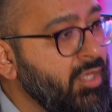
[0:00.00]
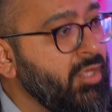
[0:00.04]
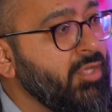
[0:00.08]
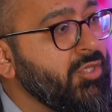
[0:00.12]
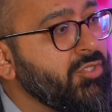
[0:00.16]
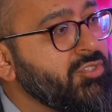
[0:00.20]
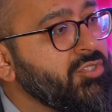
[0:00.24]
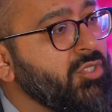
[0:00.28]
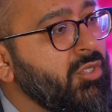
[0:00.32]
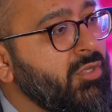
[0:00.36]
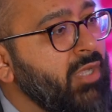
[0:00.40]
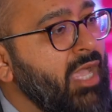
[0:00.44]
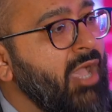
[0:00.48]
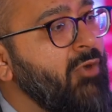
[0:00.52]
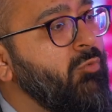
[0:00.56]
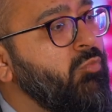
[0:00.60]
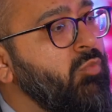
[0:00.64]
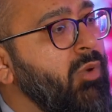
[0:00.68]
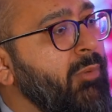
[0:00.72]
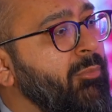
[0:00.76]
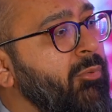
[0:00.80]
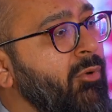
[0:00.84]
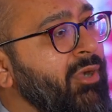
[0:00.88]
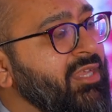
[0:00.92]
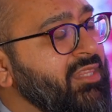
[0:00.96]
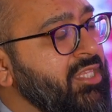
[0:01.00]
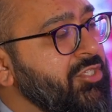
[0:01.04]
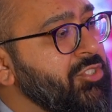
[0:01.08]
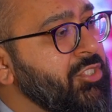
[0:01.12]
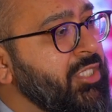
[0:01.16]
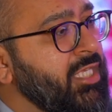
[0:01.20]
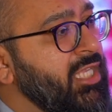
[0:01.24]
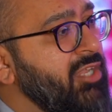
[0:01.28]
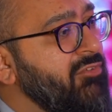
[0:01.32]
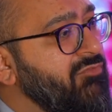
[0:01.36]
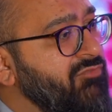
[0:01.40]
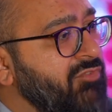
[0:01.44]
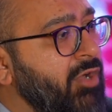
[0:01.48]
So at what point did you
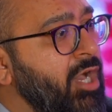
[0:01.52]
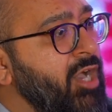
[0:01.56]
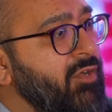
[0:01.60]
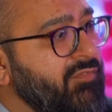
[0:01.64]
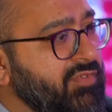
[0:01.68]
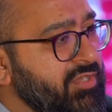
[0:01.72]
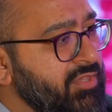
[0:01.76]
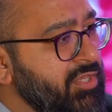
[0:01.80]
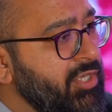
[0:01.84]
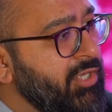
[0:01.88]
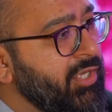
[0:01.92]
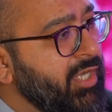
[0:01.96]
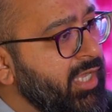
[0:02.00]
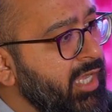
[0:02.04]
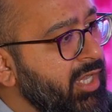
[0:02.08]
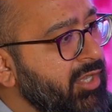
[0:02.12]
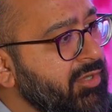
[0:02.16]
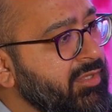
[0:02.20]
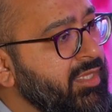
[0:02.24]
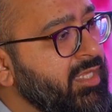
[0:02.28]
get involved in their care